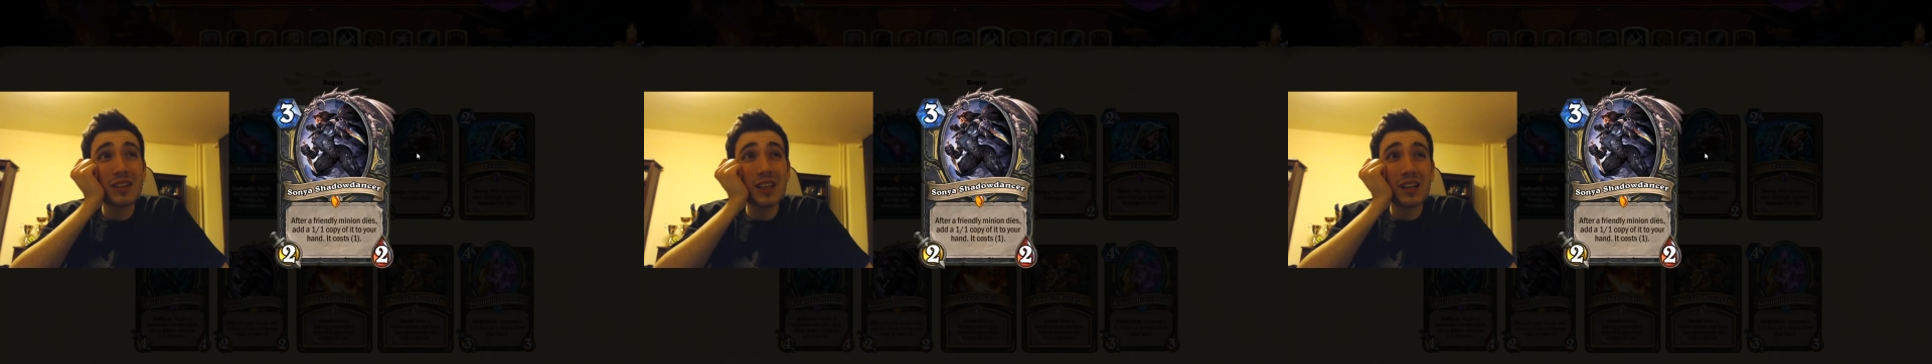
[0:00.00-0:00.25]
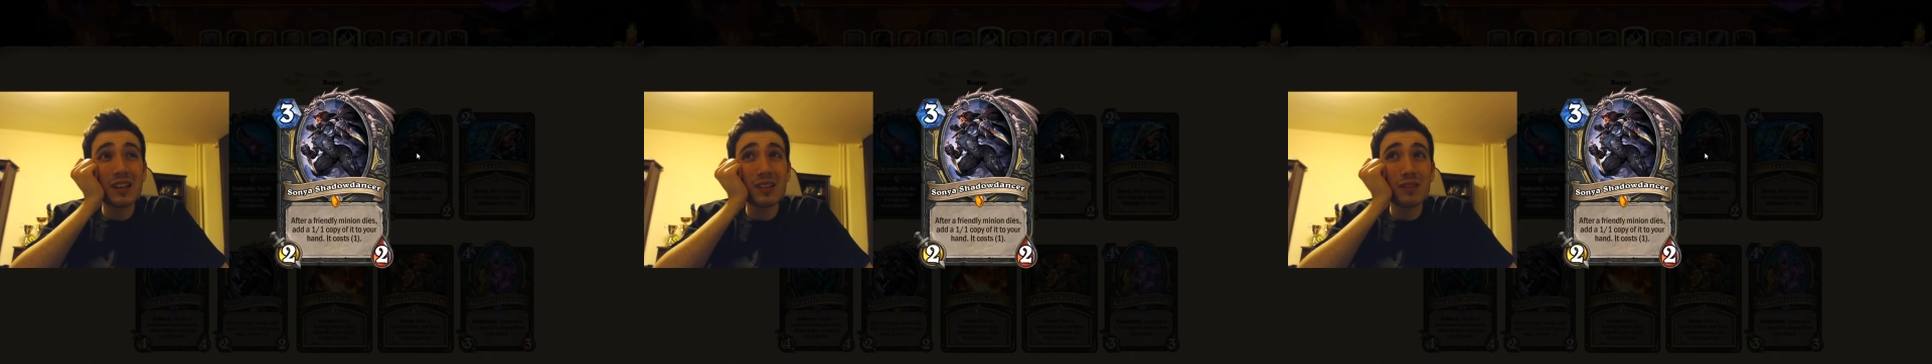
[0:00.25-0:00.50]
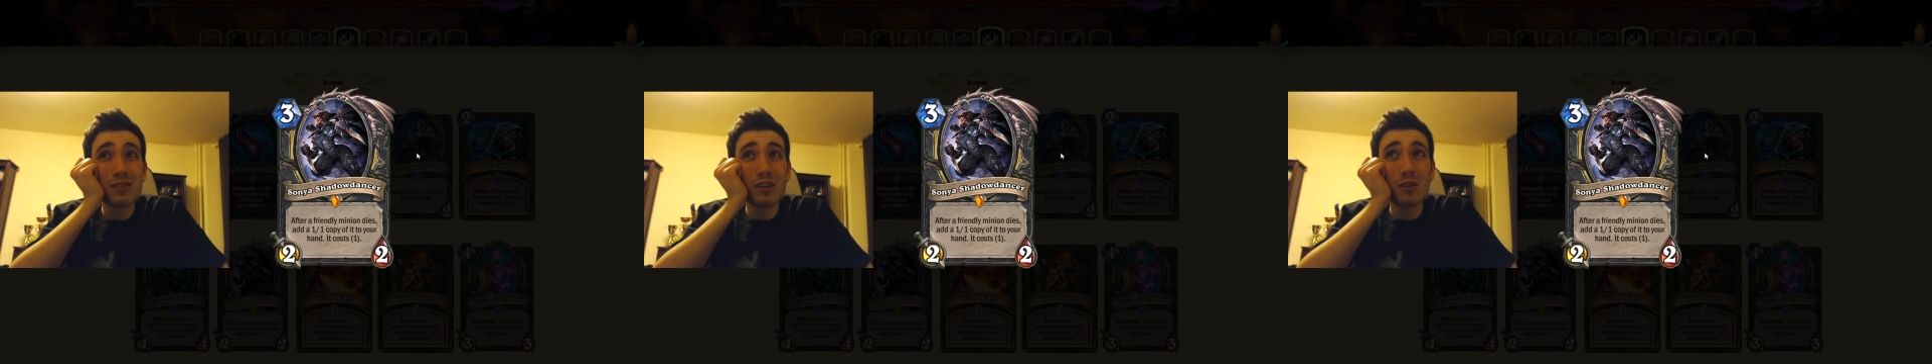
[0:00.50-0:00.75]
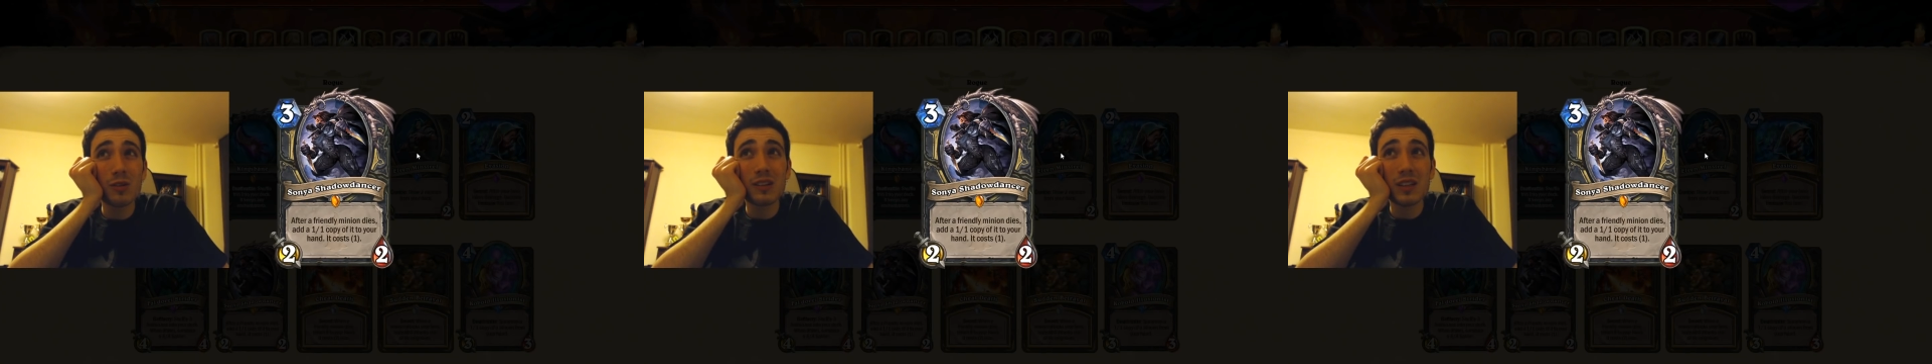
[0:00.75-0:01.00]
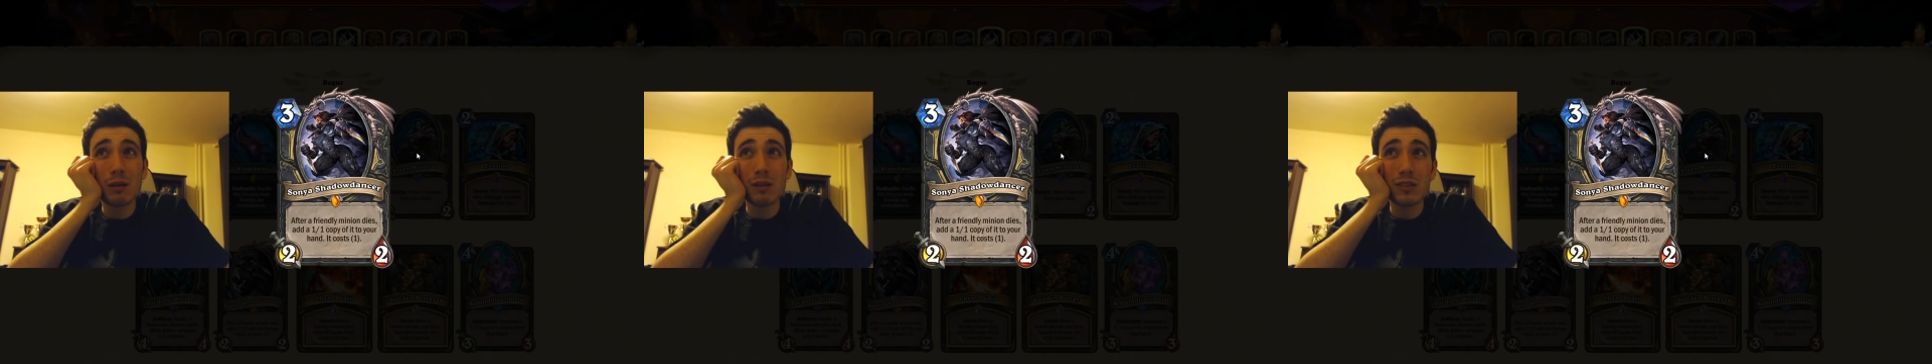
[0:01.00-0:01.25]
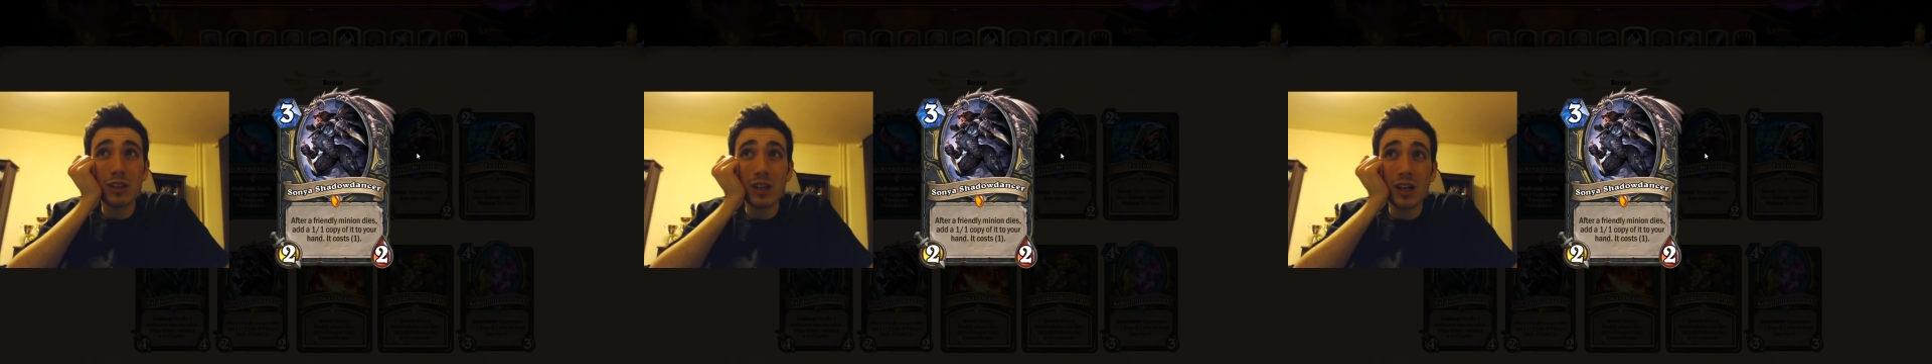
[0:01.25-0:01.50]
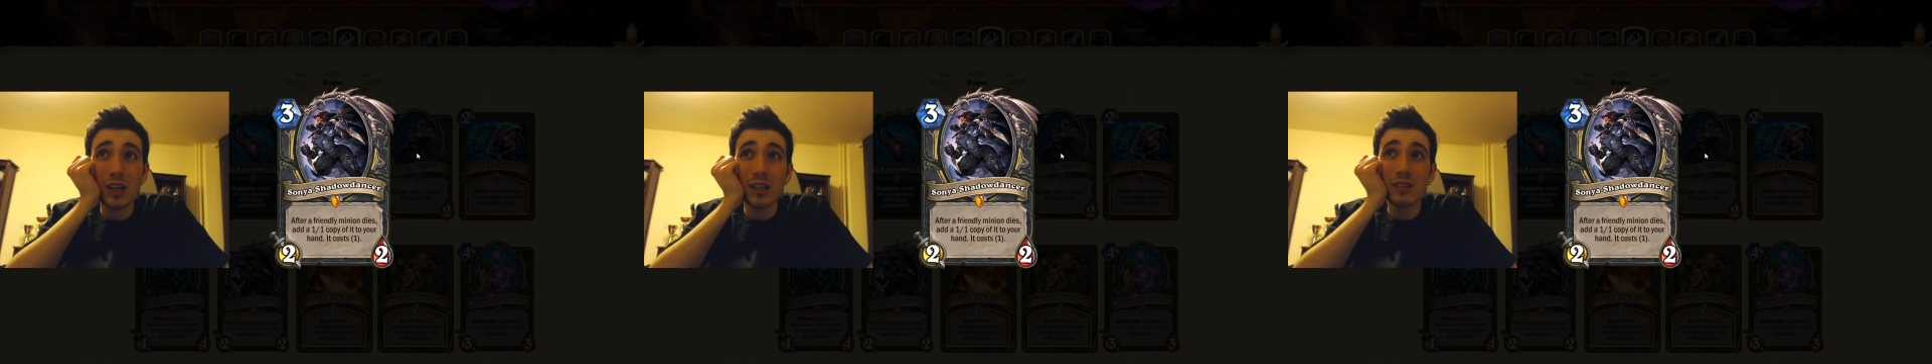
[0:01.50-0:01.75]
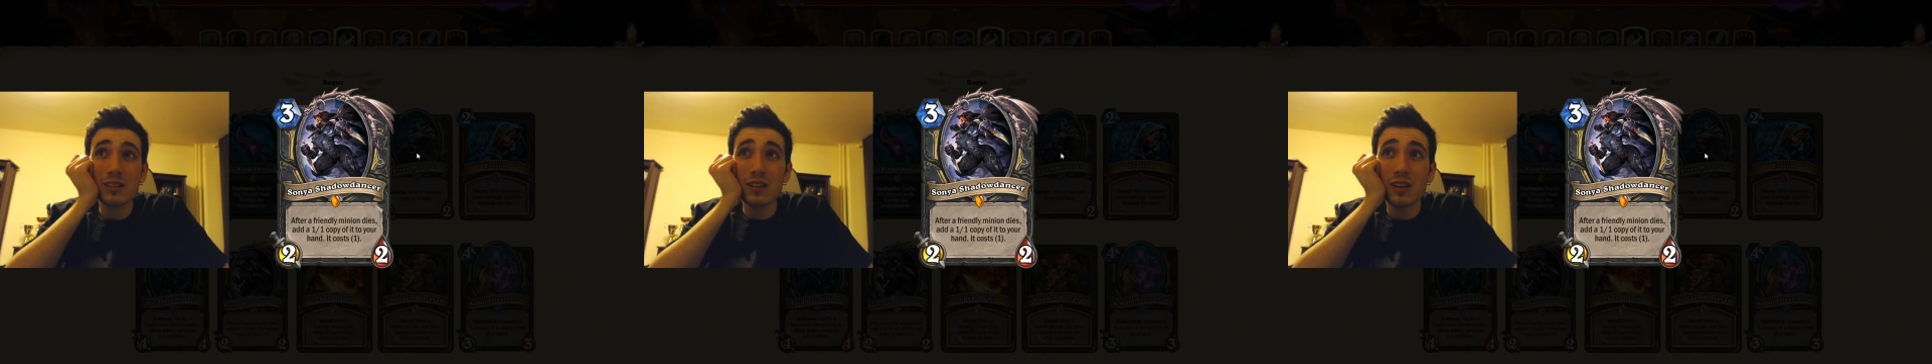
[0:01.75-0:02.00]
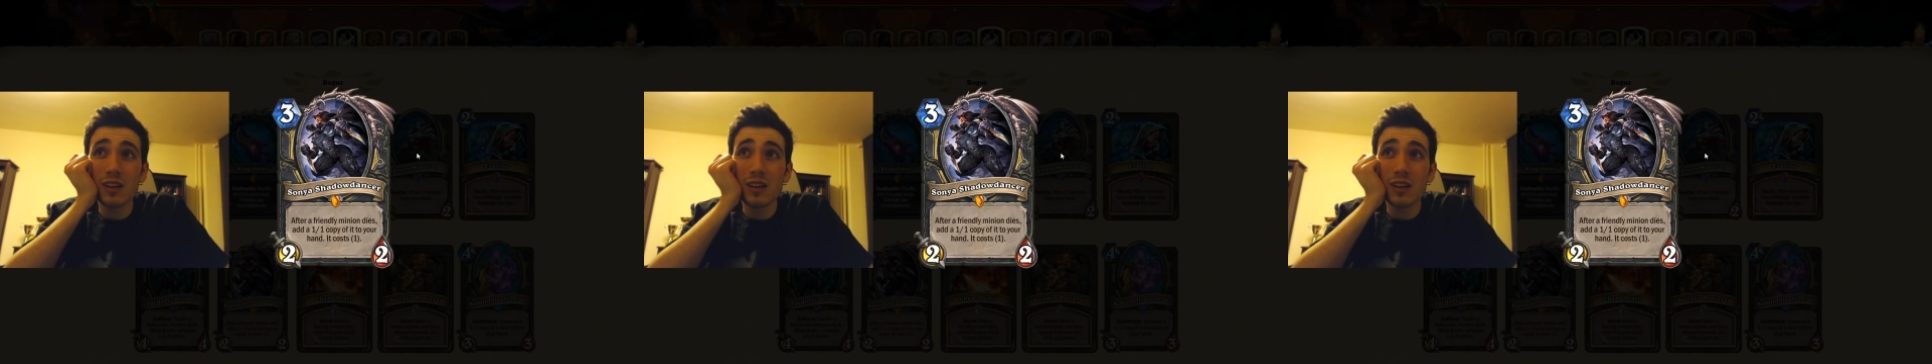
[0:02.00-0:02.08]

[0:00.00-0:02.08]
KLSF Rogue with some of the cards.